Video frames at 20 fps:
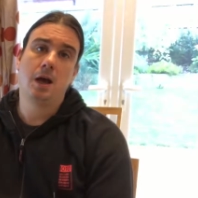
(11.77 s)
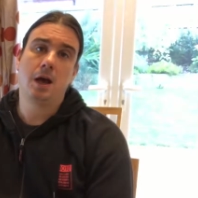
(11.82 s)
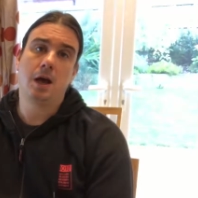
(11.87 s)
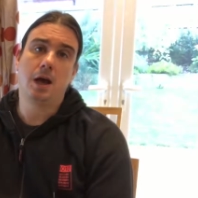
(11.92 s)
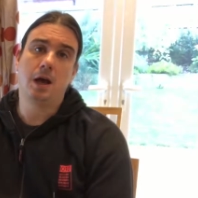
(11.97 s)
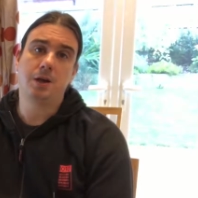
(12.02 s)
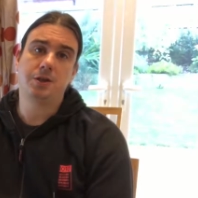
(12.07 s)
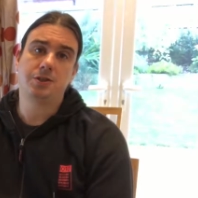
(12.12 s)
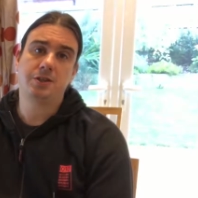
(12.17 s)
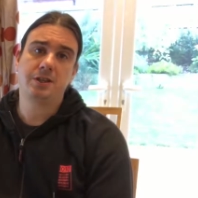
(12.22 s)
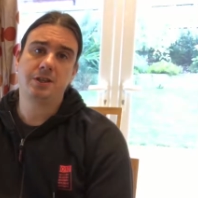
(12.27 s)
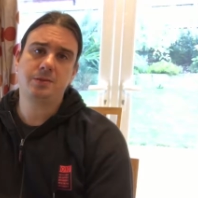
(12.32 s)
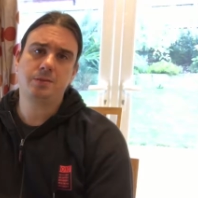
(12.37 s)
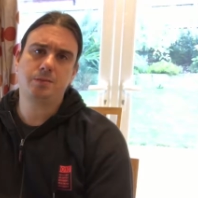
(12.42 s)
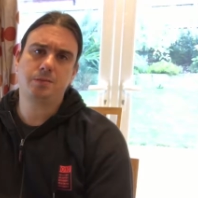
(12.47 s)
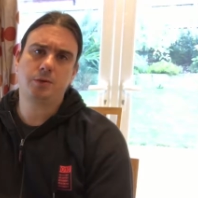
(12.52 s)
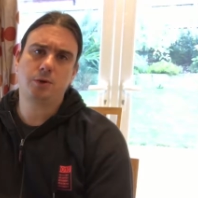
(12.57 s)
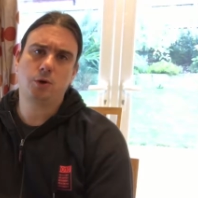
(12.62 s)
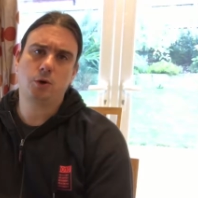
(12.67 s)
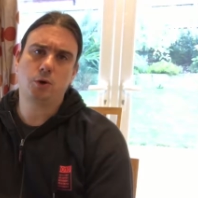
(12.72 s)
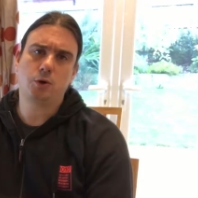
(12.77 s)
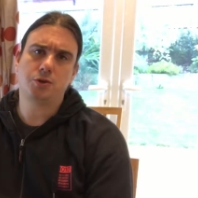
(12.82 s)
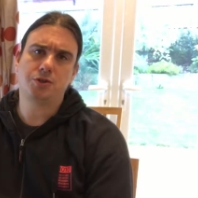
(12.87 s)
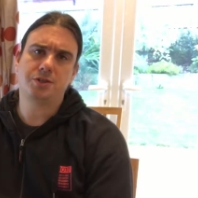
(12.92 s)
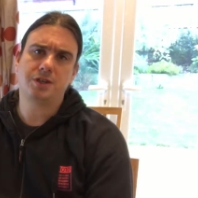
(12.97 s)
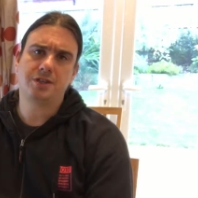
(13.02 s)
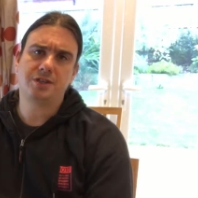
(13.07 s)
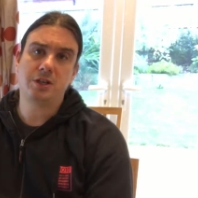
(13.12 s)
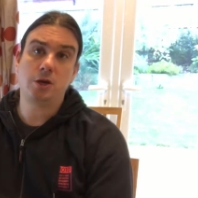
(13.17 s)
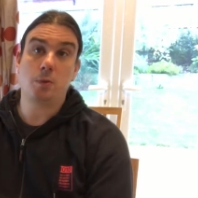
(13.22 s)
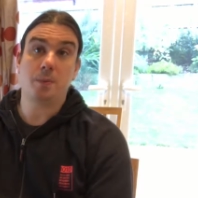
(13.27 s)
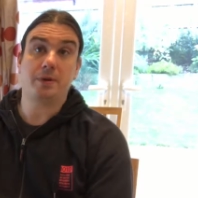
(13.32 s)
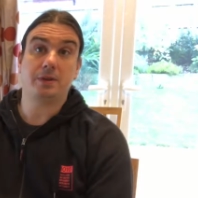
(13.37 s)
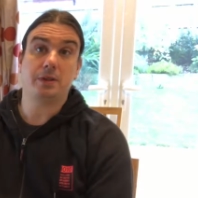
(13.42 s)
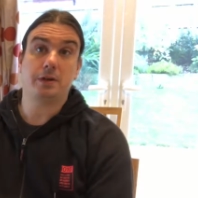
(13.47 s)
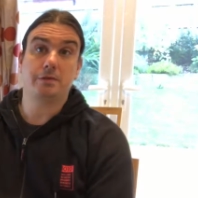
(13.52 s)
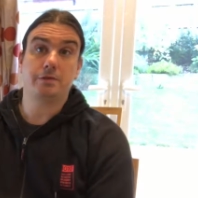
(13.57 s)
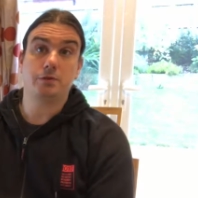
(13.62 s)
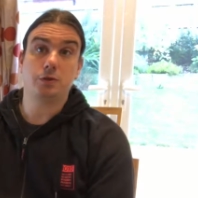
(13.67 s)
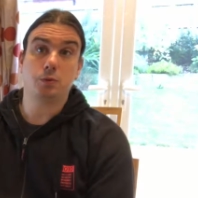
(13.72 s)
So this course is a little bit
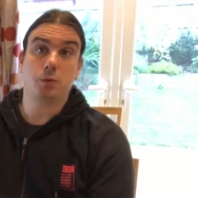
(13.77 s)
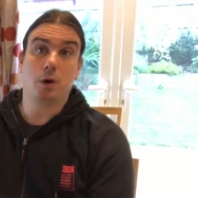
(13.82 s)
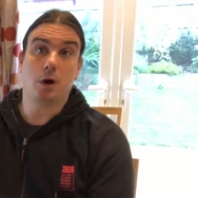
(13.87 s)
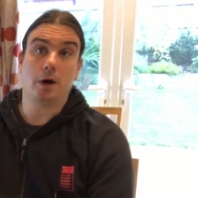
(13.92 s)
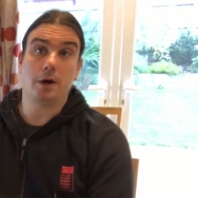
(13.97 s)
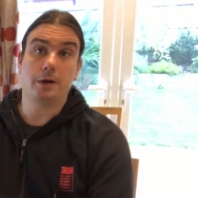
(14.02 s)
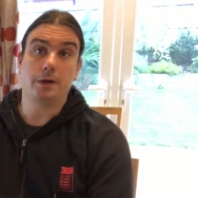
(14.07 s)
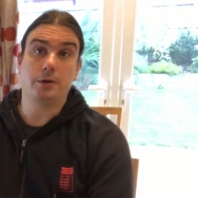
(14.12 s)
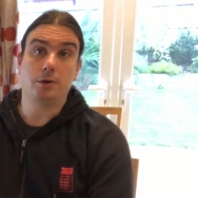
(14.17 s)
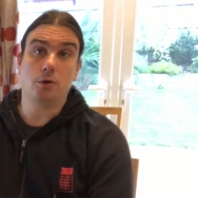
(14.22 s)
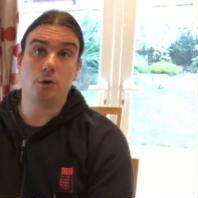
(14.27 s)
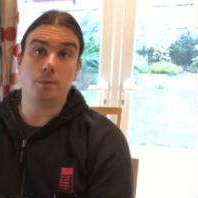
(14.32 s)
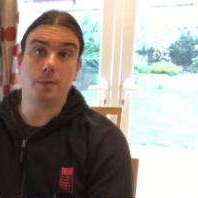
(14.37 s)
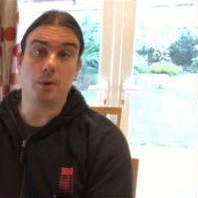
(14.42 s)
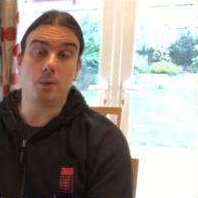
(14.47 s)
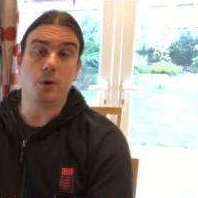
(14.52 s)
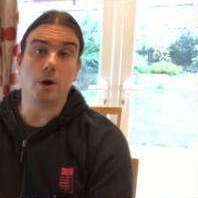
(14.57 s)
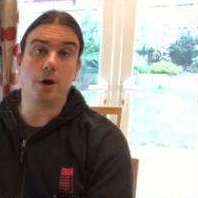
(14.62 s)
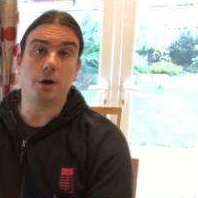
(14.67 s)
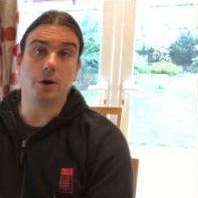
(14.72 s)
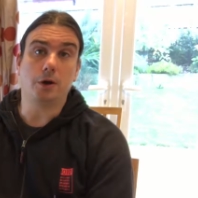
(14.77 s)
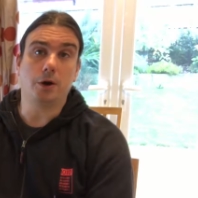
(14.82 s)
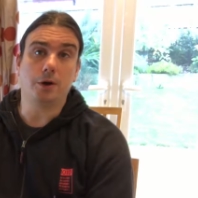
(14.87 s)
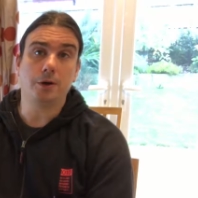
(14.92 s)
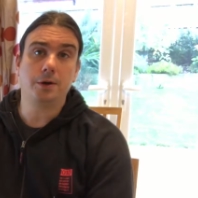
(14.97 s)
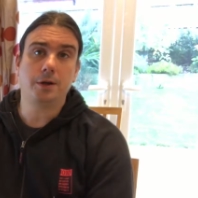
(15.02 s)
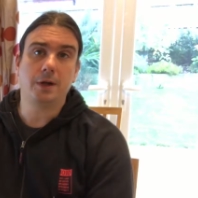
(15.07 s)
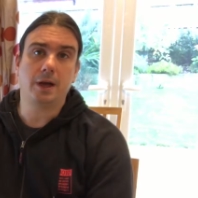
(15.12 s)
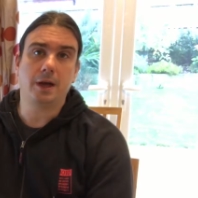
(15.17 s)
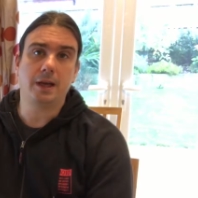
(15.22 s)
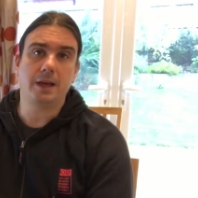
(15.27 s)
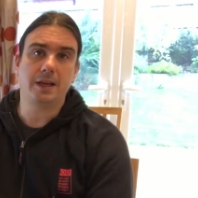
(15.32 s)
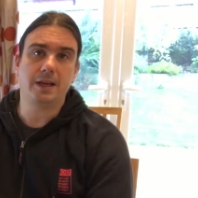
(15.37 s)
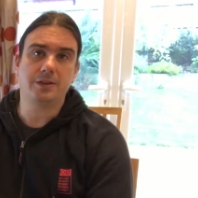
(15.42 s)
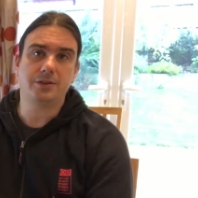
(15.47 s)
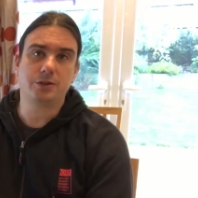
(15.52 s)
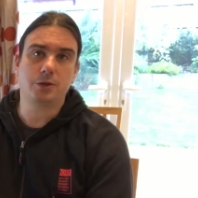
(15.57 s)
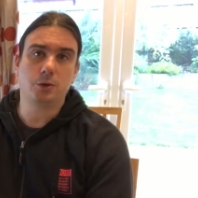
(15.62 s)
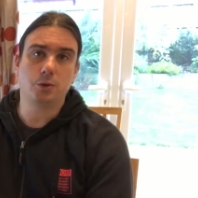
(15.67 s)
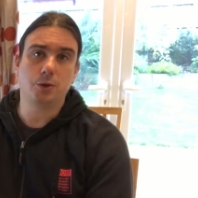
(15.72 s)
different to what I normally work on.
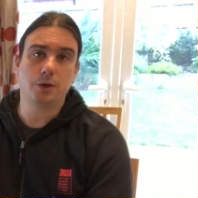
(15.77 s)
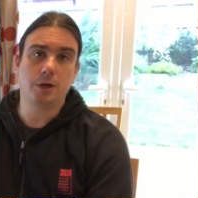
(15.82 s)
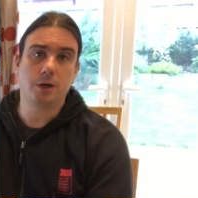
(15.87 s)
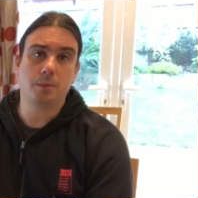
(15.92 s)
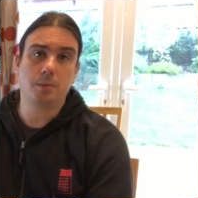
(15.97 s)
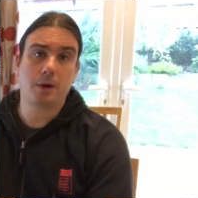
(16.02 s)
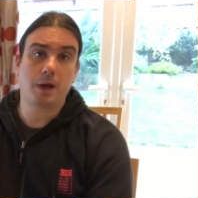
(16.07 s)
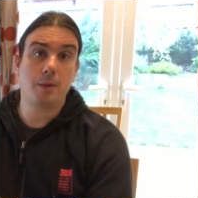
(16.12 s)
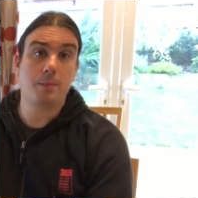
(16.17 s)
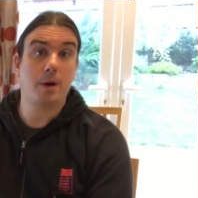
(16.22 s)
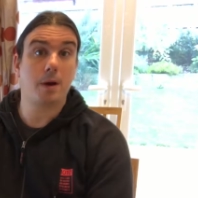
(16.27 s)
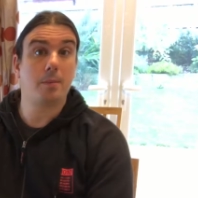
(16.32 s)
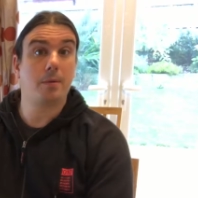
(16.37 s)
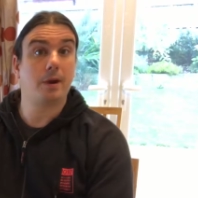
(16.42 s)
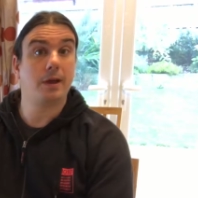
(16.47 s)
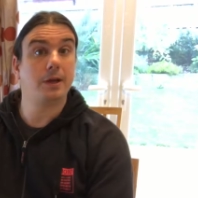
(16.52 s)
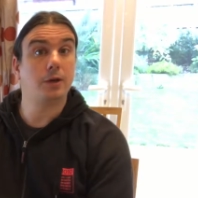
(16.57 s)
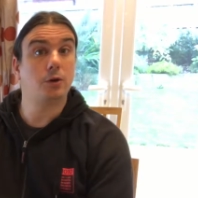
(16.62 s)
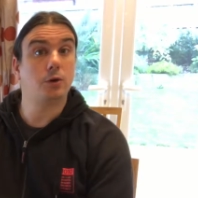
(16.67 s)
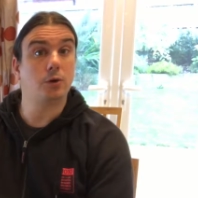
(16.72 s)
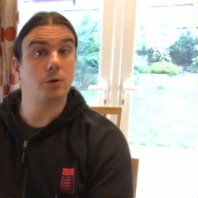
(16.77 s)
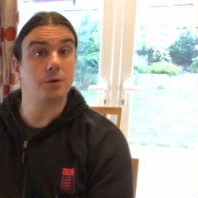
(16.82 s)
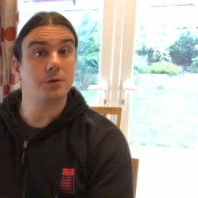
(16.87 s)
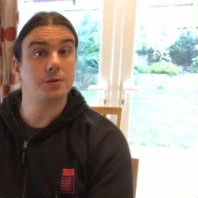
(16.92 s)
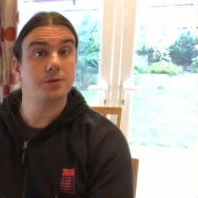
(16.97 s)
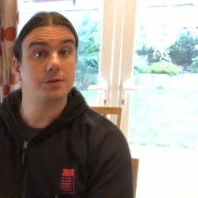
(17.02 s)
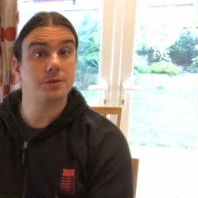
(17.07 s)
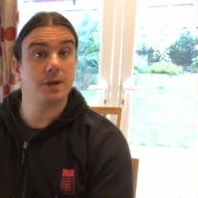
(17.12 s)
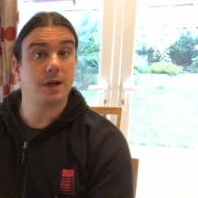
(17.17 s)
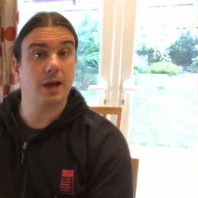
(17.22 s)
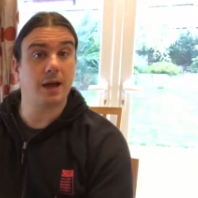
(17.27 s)
It's called a play-by-play course,